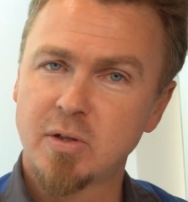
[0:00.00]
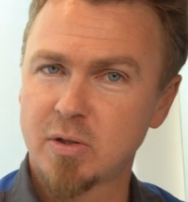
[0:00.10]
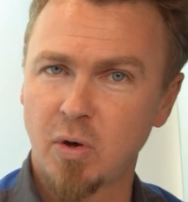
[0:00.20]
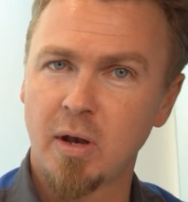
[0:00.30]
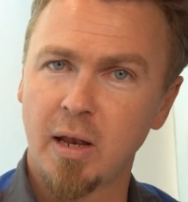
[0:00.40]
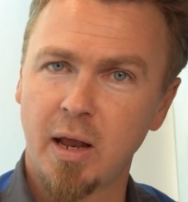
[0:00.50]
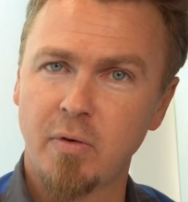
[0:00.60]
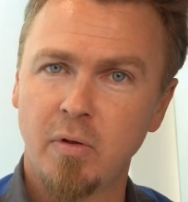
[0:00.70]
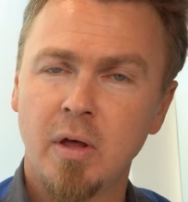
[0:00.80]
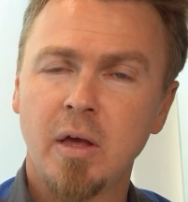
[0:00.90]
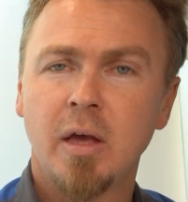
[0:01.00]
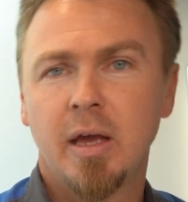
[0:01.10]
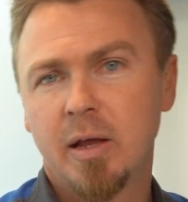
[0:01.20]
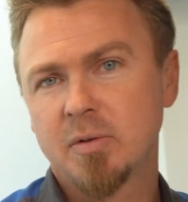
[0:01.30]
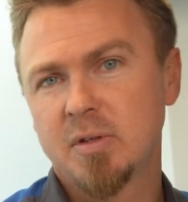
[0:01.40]
a certain level,
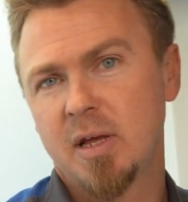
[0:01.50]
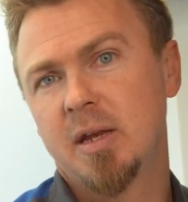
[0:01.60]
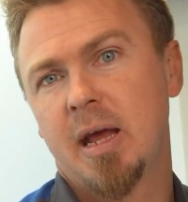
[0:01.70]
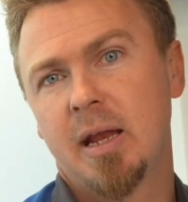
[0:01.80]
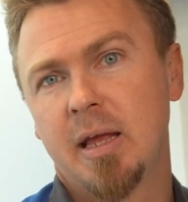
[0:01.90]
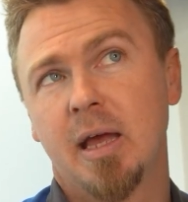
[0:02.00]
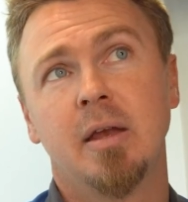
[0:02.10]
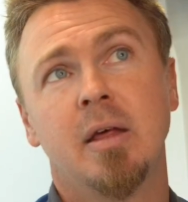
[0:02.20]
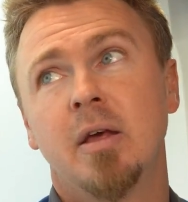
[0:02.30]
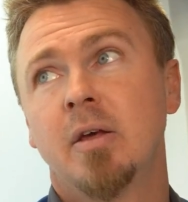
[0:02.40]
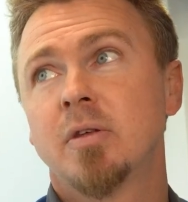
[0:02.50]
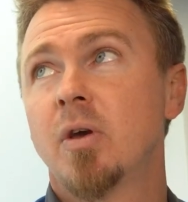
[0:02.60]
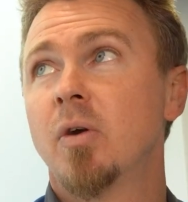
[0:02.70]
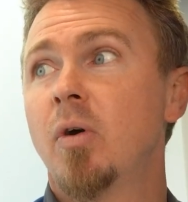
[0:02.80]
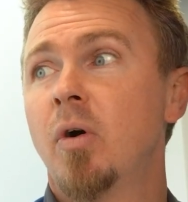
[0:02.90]
it'll send it out again.
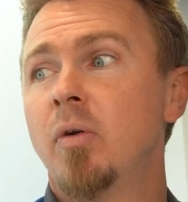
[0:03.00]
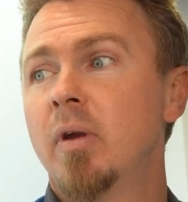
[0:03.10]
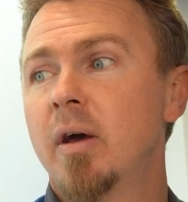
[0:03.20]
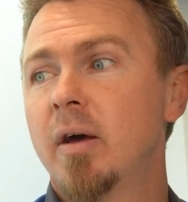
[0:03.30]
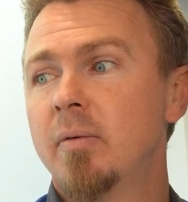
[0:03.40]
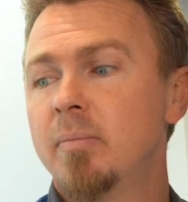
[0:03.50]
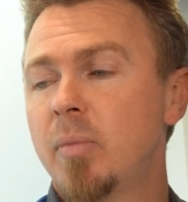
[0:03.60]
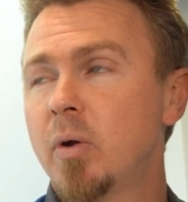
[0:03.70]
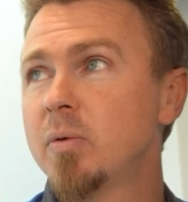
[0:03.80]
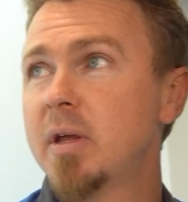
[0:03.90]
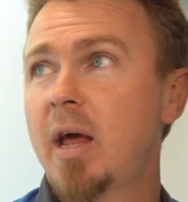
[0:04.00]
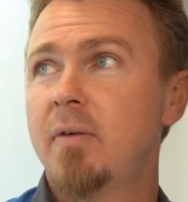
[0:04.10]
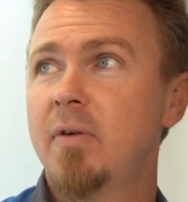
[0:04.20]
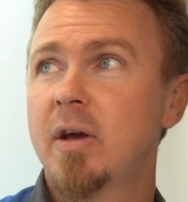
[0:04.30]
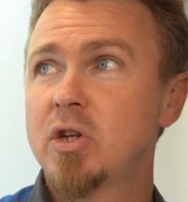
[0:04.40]
So on models that
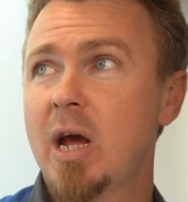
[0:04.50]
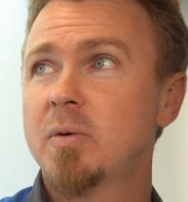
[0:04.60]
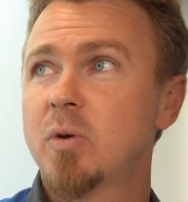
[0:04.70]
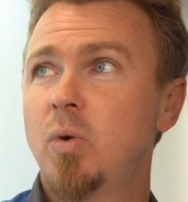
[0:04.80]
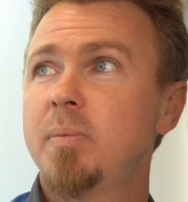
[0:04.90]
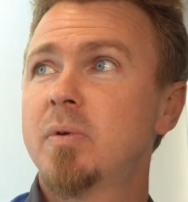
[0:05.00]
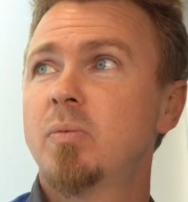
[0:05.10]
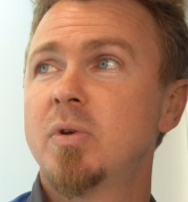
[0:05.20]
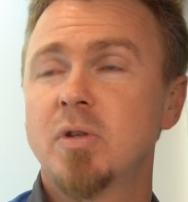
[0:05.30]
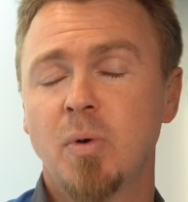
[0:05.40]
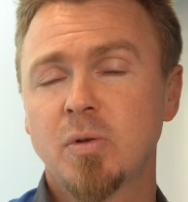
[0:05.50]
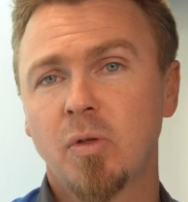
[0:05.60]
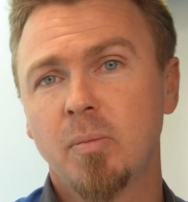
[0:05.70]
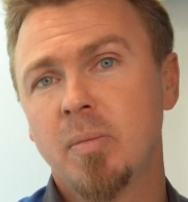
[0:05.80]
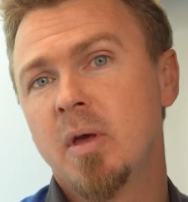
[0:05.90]
have showers equipped, which is most
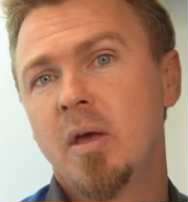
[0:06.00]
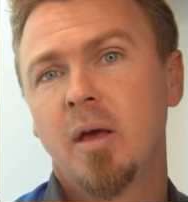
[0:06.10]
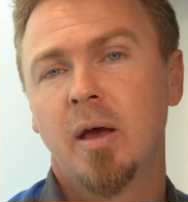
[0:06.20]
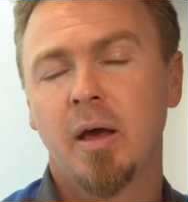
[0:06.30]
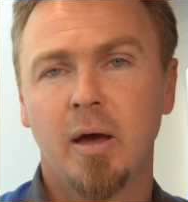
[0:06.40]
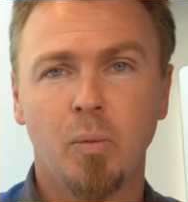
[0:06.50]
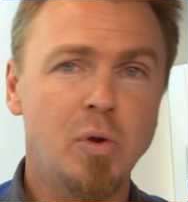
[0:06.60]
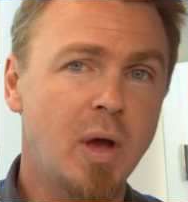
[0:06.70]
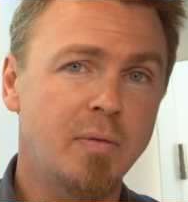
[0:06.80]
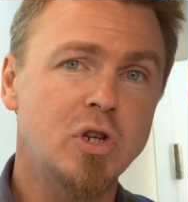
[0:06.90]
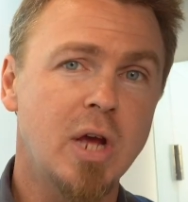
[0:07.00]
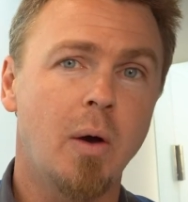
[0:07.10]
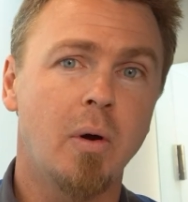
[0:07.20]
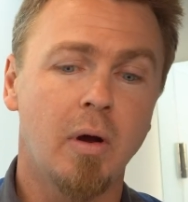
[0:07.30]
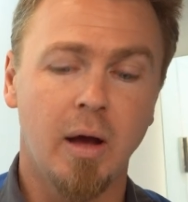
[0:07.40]
of them, when you have a
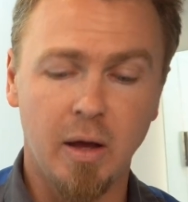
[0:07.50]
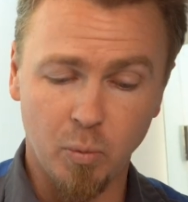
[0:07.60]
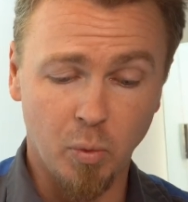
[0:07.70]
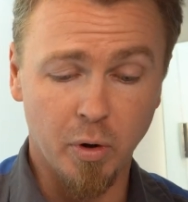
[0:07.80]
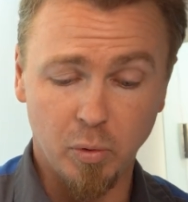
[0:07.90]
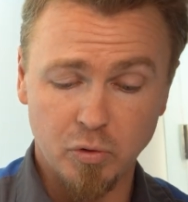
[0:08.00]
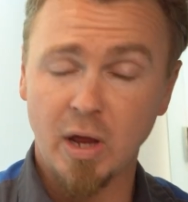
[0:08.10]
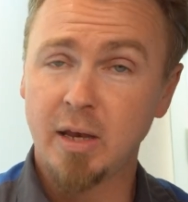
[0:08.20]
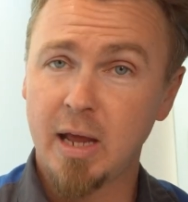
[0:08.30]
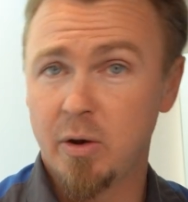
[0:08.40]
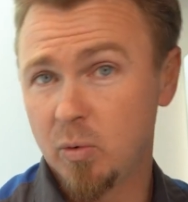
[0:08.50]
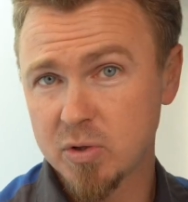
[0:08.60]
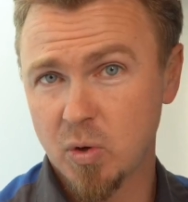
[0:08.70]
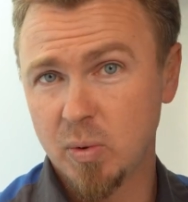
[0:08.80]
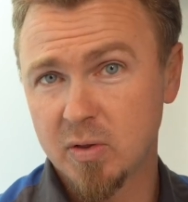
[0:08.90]
shower, the water will drain down
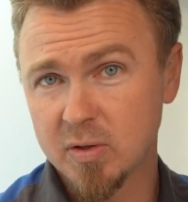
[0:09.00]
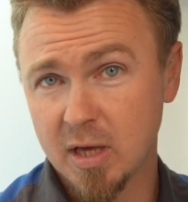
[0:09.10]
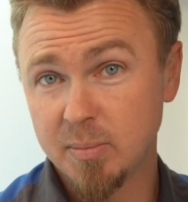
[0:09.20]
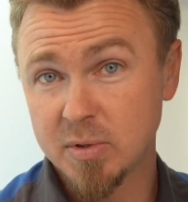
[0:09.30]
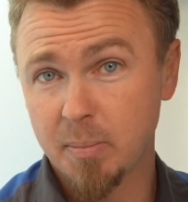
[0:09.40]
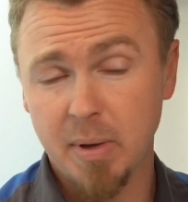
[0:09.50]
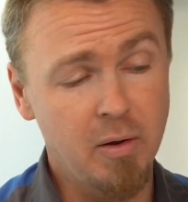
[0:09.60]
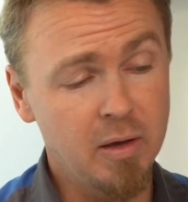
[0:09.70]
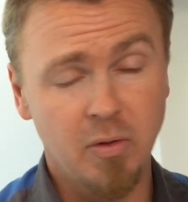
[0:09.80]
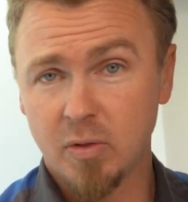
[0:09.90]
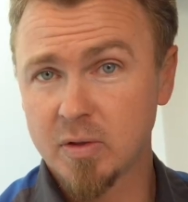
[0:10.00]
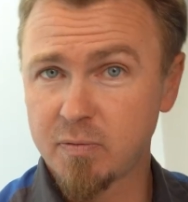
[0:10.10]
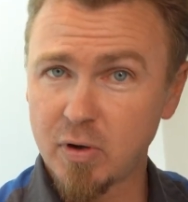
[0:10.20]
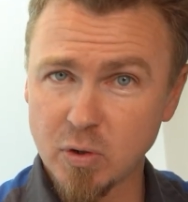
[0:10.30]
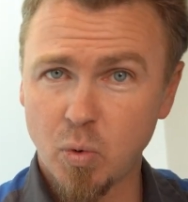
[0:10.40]
also into the same sump area that this
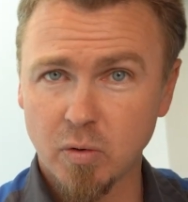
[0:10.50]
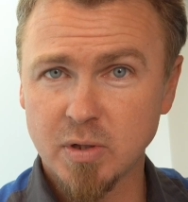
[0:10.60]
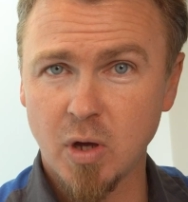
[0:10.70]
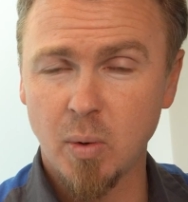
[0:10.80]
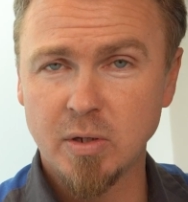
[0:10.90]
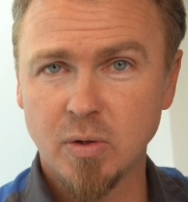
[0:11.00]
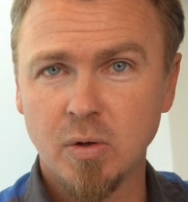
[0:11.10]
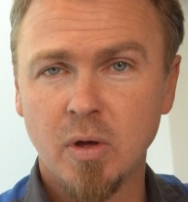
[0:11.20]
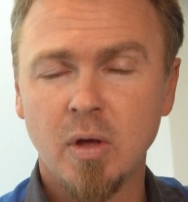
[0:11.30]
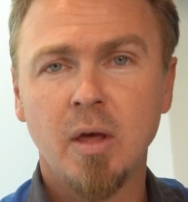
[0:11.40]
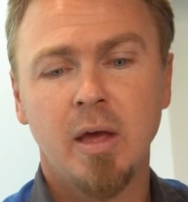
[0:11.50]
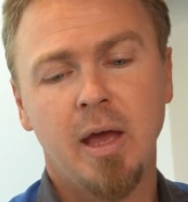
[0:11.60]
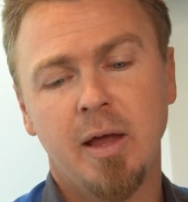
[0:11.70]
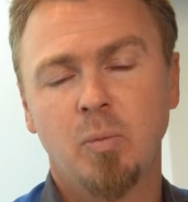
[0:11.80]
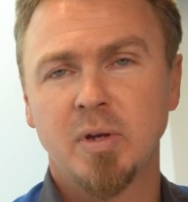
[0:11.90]
fresh water is going to,
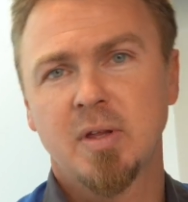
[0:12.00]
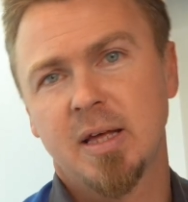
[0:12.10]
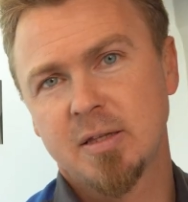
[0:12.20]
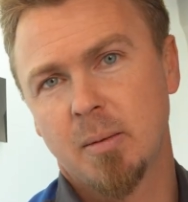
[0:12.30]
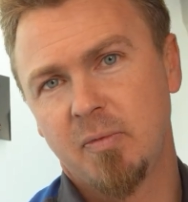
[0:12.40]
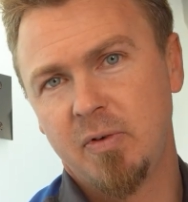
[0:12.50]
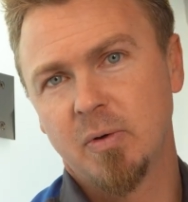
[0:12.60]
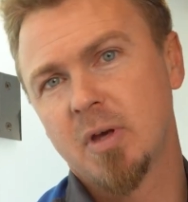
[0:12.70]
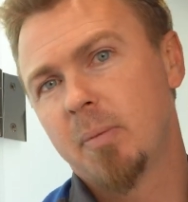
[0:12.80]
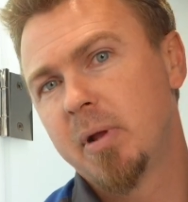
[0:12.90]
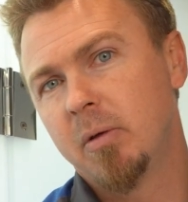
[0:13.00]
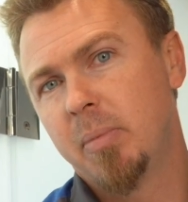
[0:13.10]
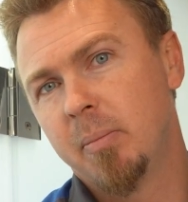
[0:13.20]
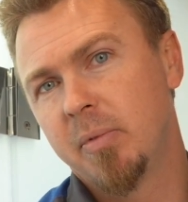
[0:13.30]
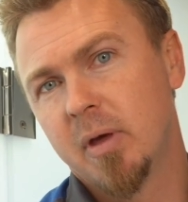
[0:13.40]
and once that sump fills up, it'll
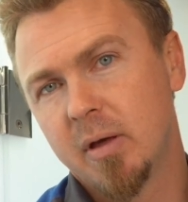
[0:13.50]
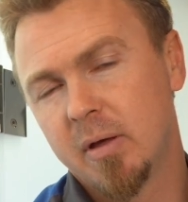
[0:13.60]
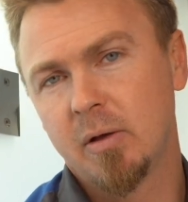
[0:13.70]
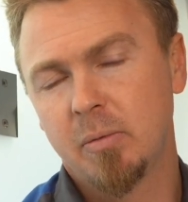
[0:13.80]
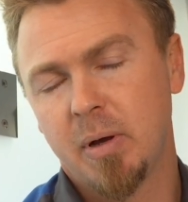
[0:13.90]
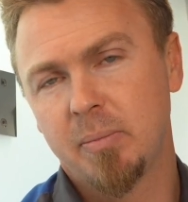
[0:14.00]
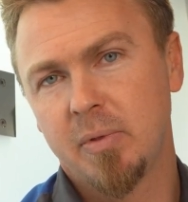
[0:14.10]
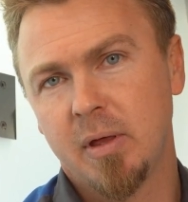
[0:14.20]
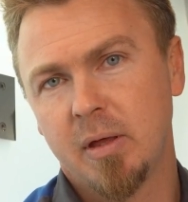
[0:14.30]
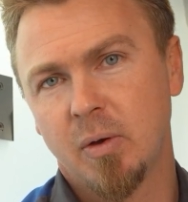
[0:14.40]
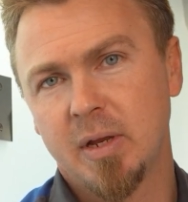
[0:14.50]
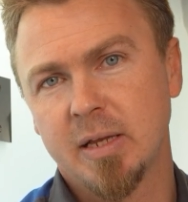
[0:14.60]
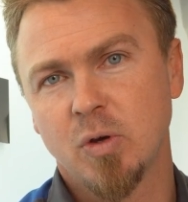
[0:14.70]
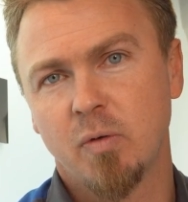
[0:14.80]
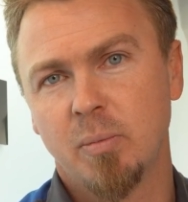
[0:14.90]
pump the
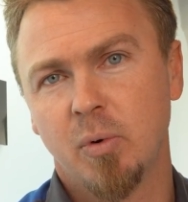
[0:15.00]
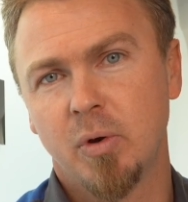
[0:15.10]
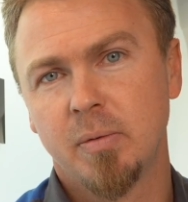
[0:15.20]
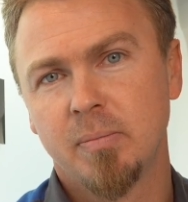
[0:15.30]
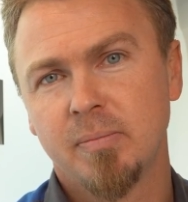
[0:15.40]
contents overboard.